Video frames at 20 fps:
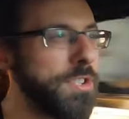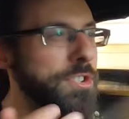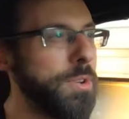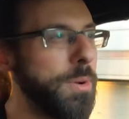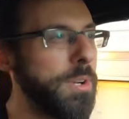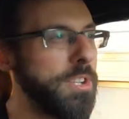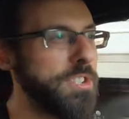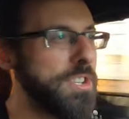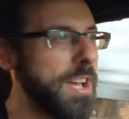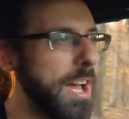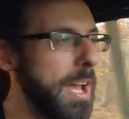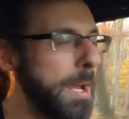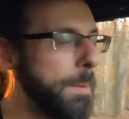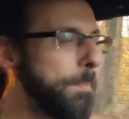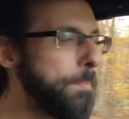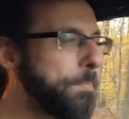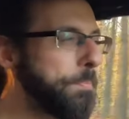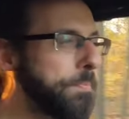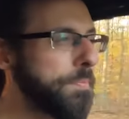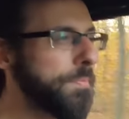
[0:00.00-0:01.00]
so to say.
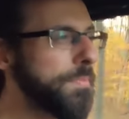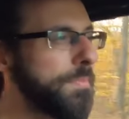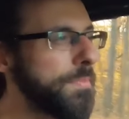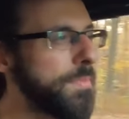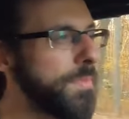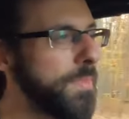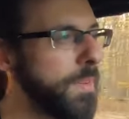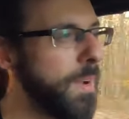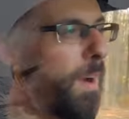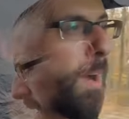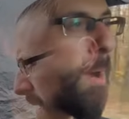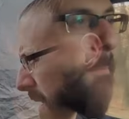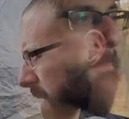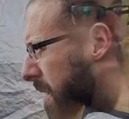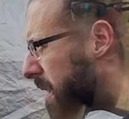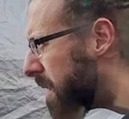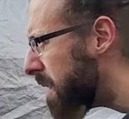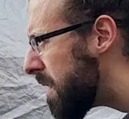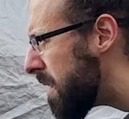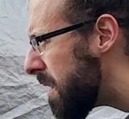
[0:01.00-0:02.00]

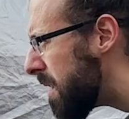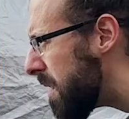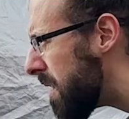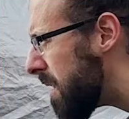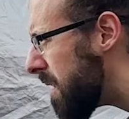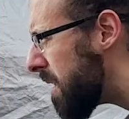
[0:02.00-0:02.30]
Not having a